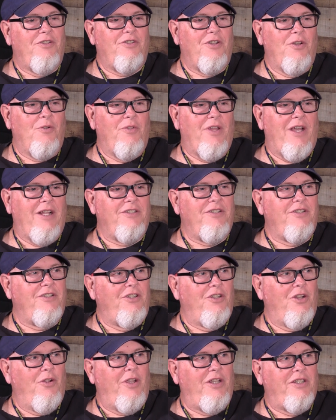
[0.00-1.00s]
so
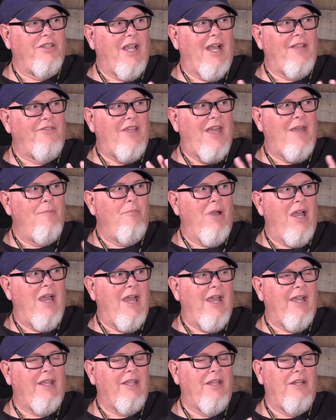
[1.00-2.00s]
that's, he's got that
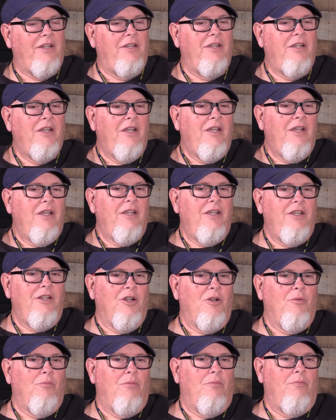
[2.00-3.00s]
back, and,
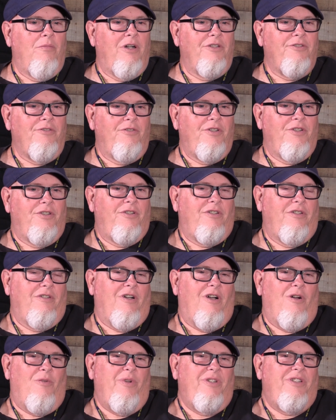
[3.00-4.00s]
Mosser just
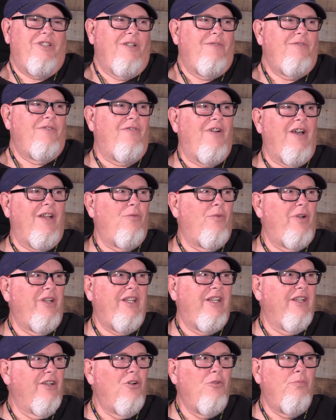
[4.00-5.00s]
always seems to find a
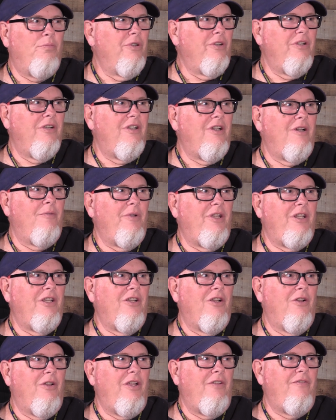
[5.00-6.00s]
way to get open. I mean,
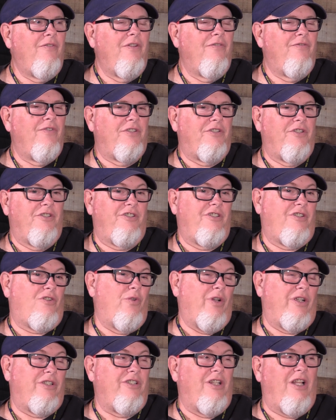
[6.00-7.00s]
even if it's a
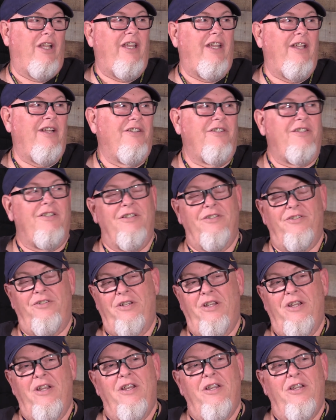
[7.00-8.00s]
quick slant,
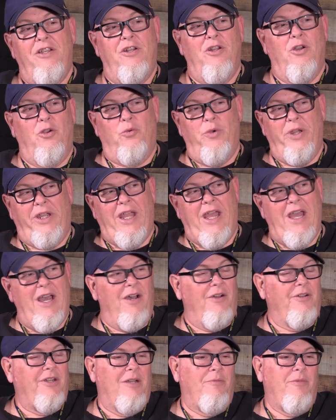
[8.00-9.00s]
just, quick
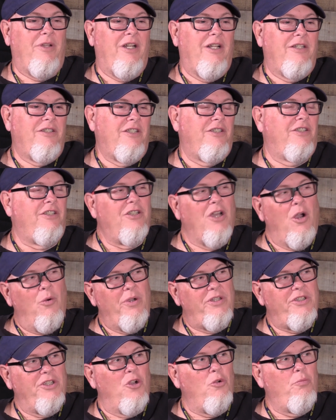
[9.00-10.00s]
out, I mean, he's
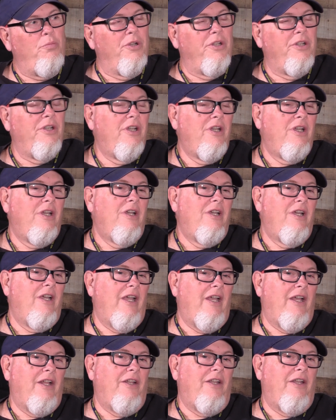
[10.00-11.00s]
always open,
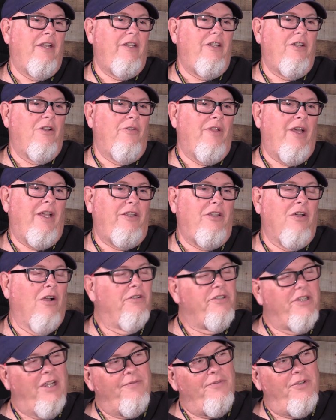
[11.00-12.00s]
and, that
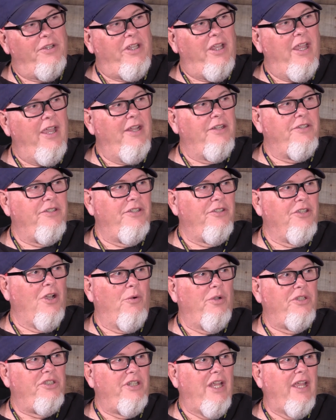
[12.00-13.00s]
yards after the catch, he's
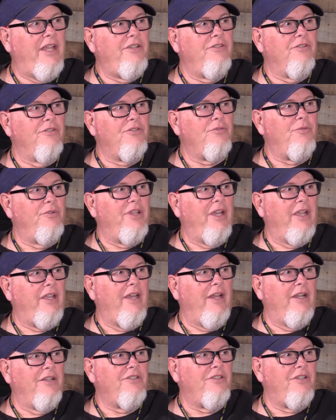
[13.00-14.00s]
always dangerous with that
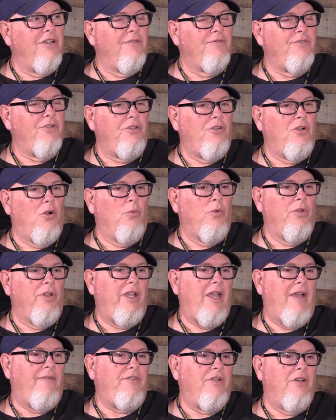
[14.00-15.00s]
kind of stuff, so you don't
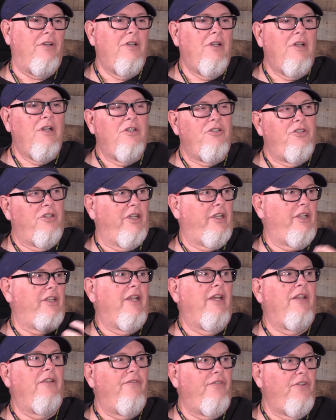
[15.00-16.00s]
really have to chuck
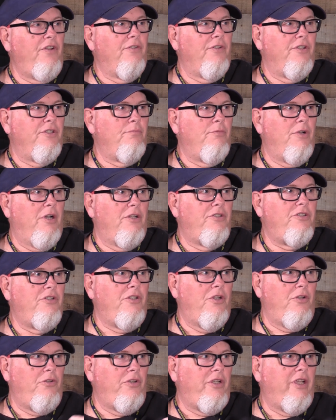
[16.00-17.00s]
it down the field as much,
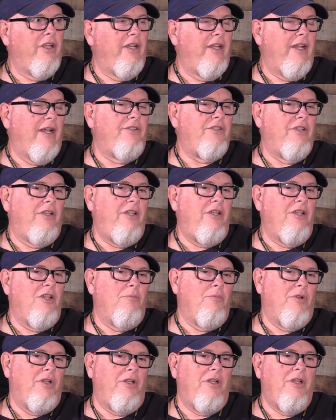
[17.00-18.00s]
you can get it out to
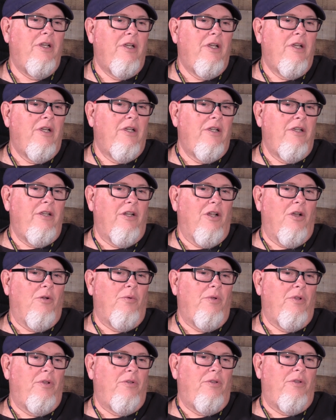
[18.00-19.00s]
him, and,
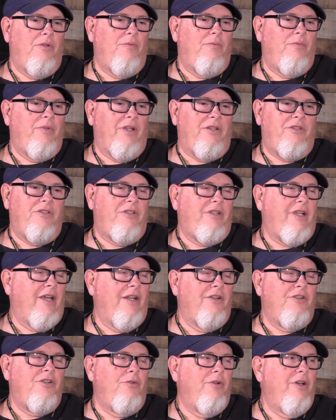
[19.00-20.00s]
that
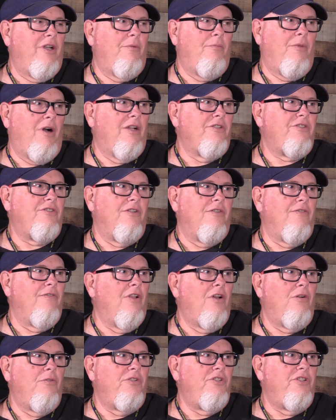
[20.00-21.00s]
kind of two-headed monster of
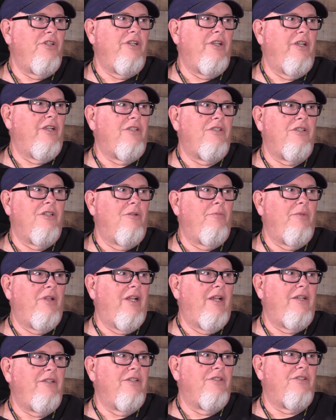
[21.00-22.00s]
Lowe and Jennings,
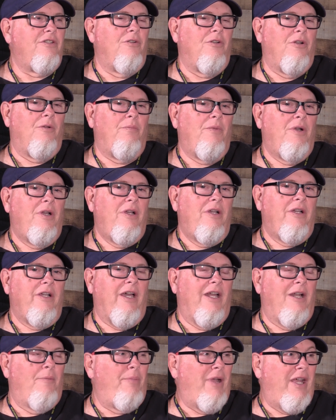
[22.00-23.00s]
that's just going to
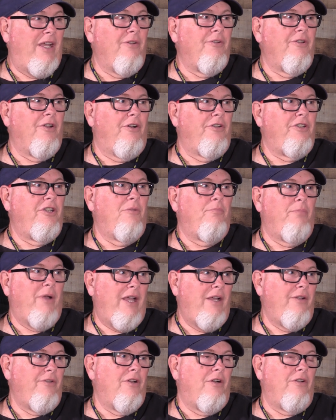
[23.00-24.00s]
kind of pound on you,
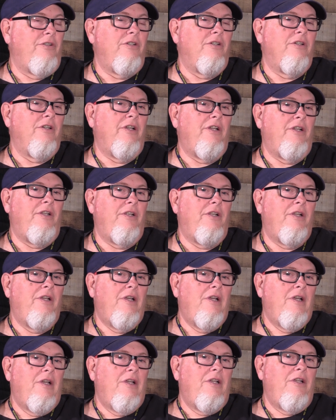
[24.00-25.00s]
and,
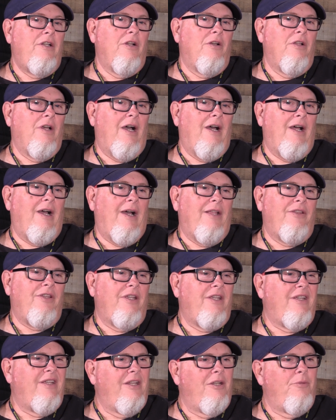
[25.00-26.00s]
I
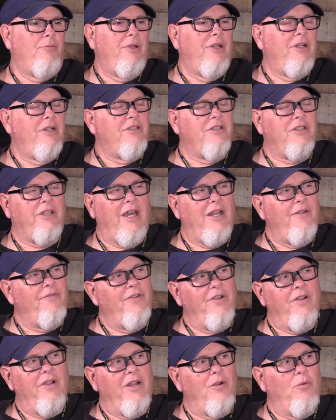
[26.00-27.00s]
think Independence has got to
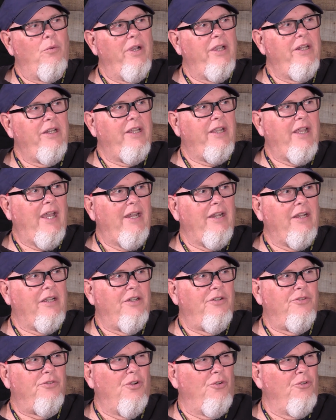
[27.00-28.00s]
figure out a way to kind
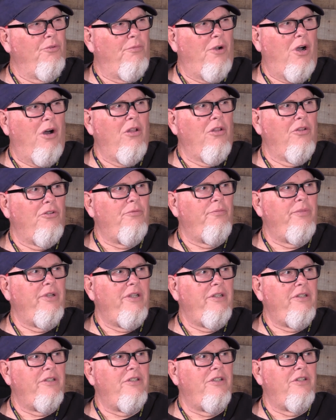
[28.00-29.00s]
of control the ball a little
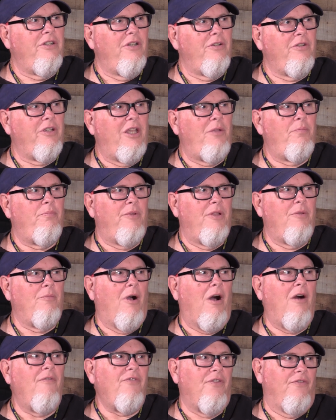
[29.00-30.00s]
bit, keep
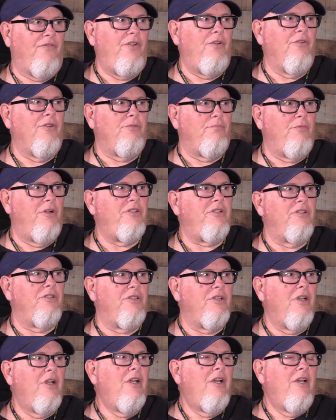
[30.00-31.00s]
them off the field as much
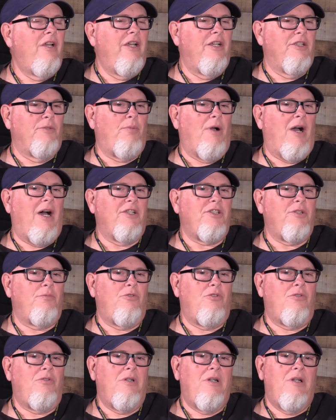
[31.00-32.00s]
as
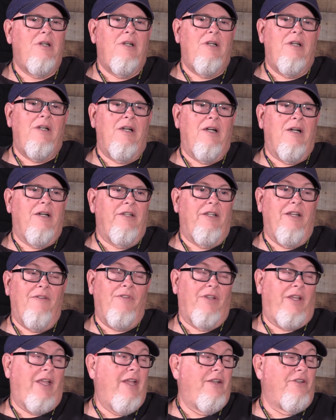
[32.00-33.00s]
possible.
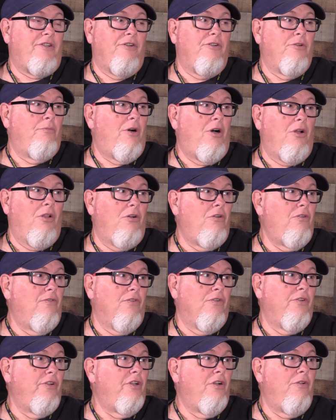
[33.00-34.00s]
Definitely can't turn the ball
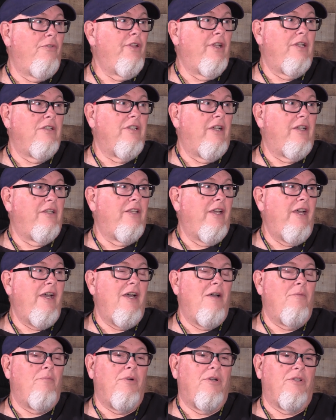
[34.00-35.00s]
over, things like
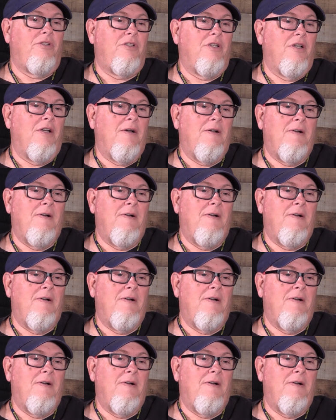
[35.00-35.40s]
that. But